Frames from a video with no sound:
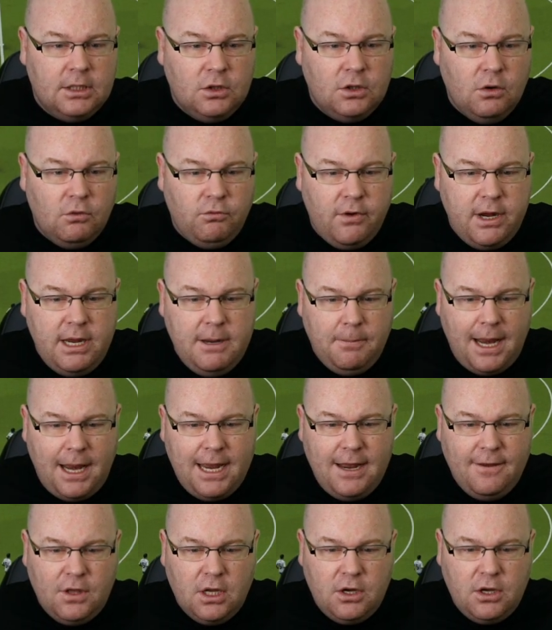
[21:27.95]
the
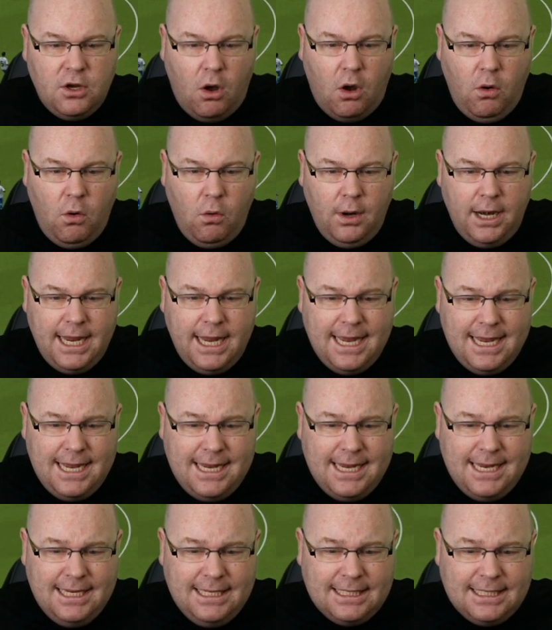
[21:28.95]
replay of the
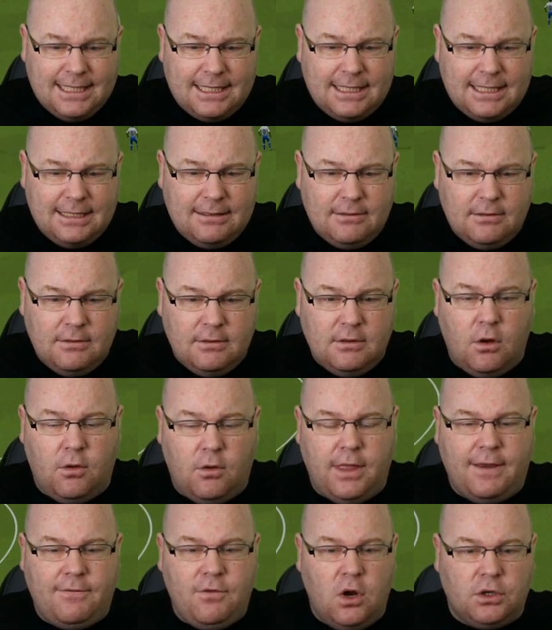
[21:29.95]
goalies. Oh,
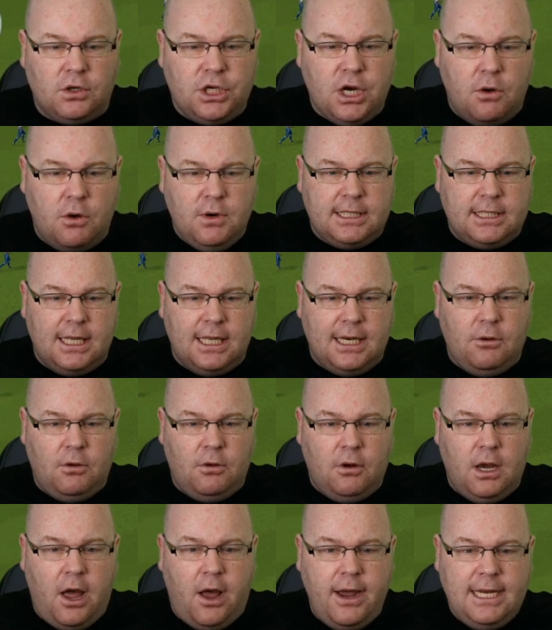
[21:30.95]
they've not shown us the
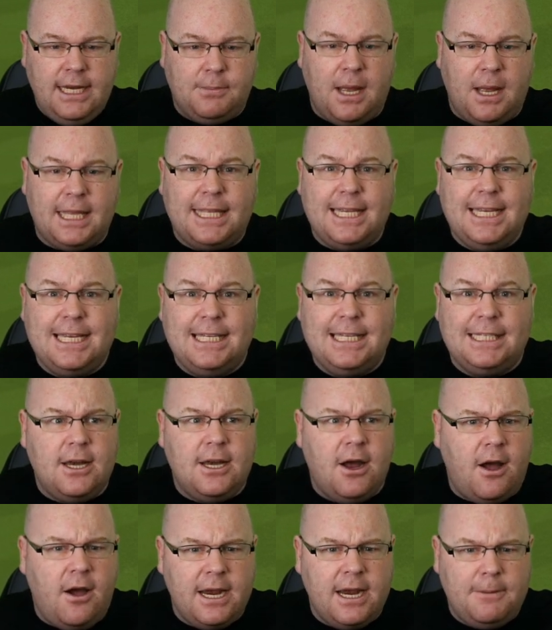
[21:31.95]
little lines, but I think he's
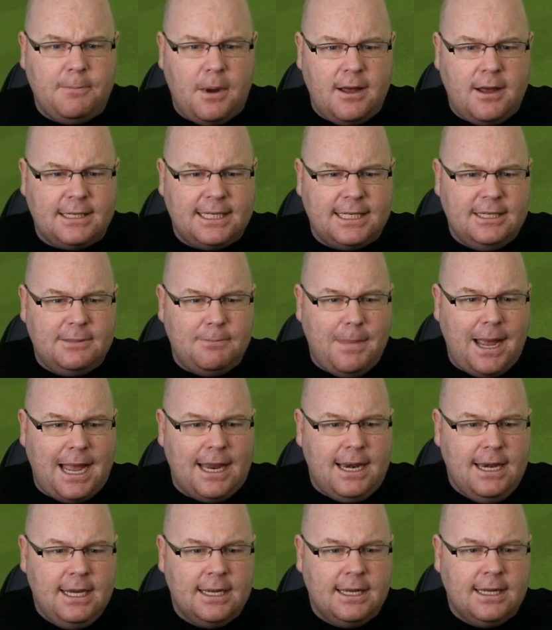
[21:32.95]
darted past his
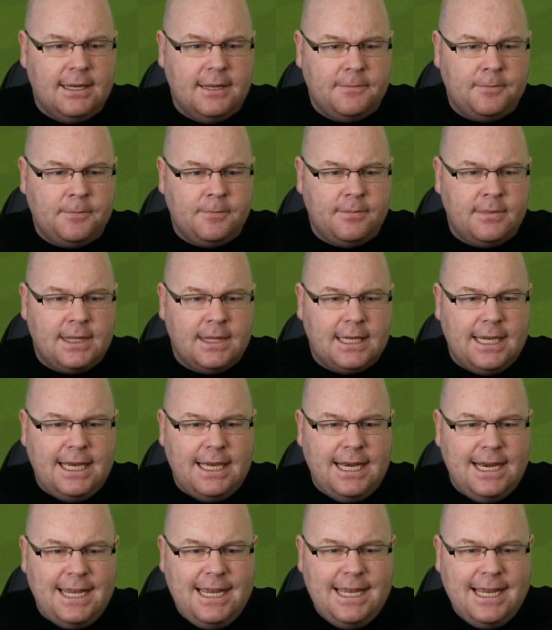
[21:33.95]
man.
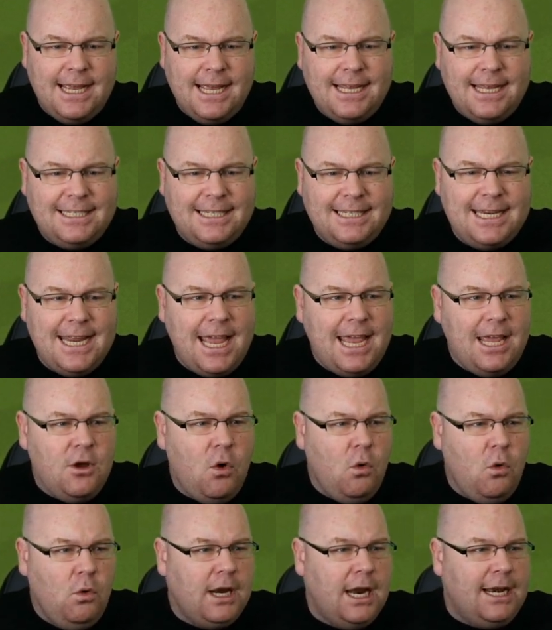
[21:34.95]
And he has
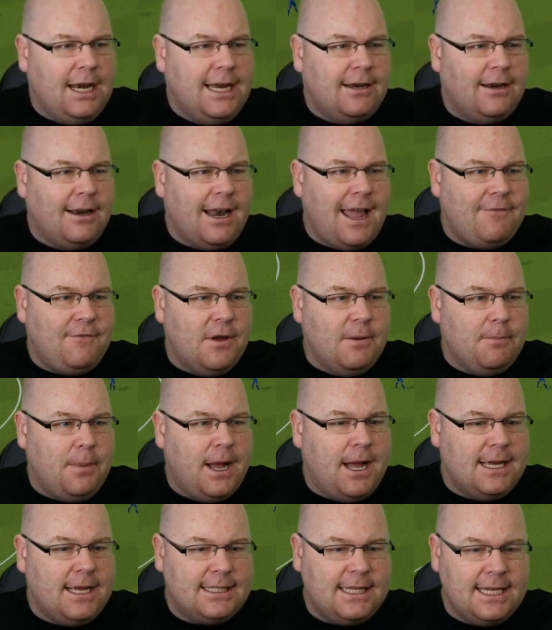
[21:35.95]
tickled a little effort
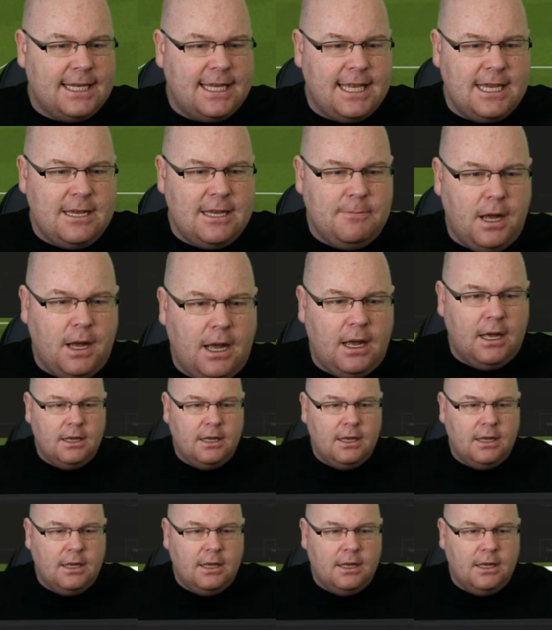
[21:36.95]
past the keeper.